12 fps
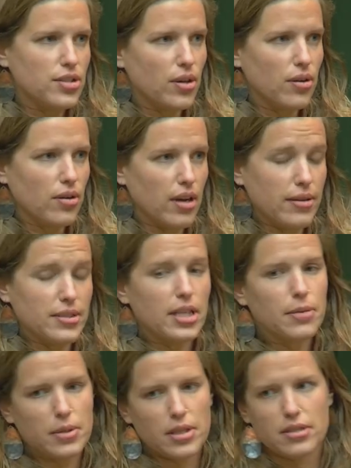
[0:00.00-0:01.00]
So I was
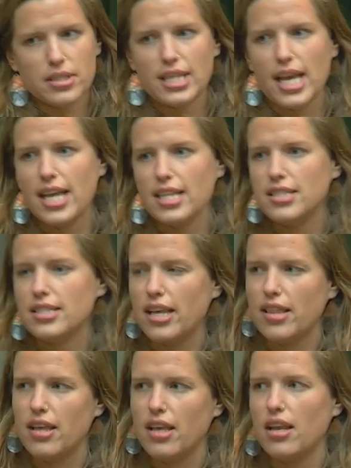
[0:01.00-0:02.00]
studying political science,
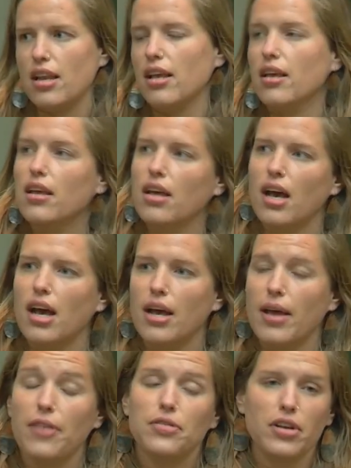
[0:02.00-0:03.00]
and then
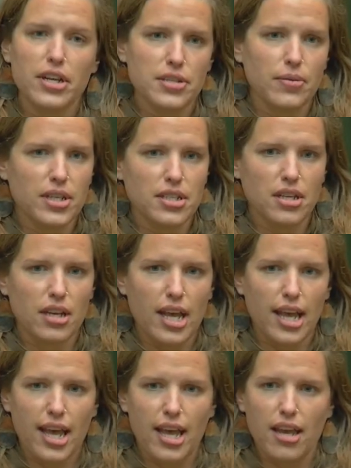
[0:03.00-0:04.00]
uh, after graduation,
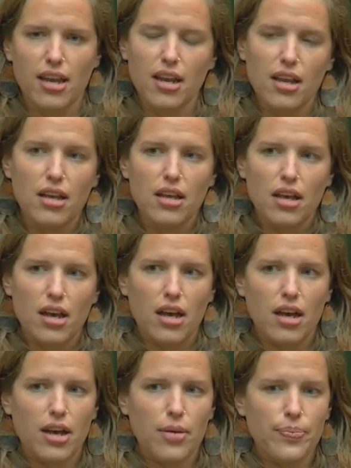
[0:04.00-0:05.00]
I had
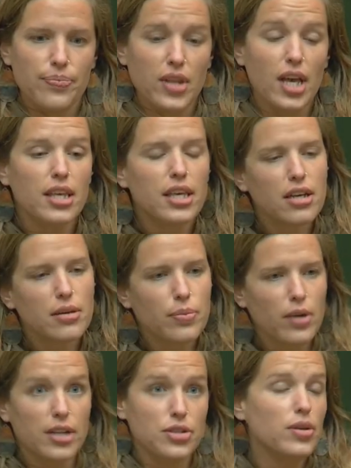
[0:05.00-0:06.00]
um, a
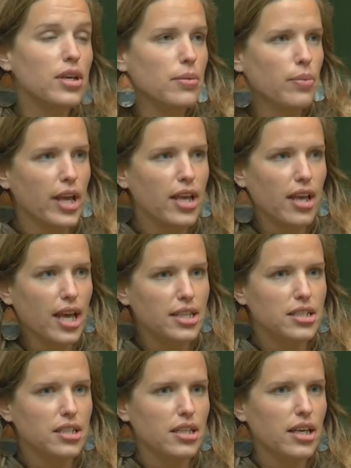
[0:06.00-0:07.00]
year, a two-year break
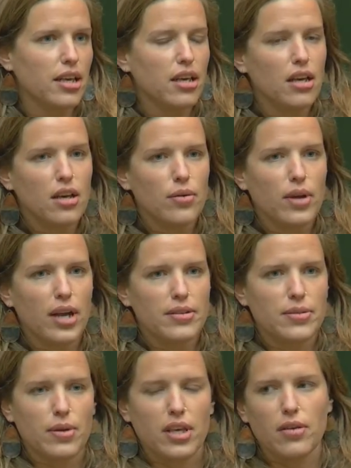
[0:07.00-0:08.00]
actually, where I
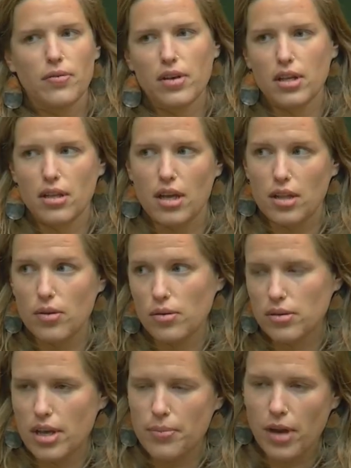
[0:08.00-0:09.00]
was working for a, a
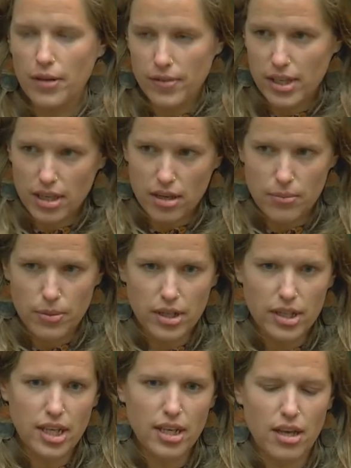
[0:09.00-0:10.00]
local nonprofit here in
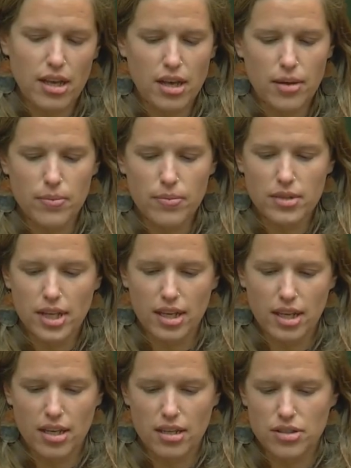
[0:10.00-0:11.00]
Berkeley, um,
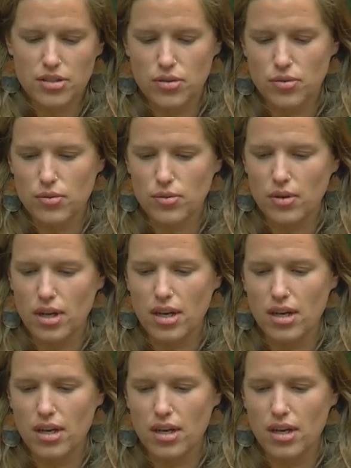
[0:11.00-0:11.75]
dedicated to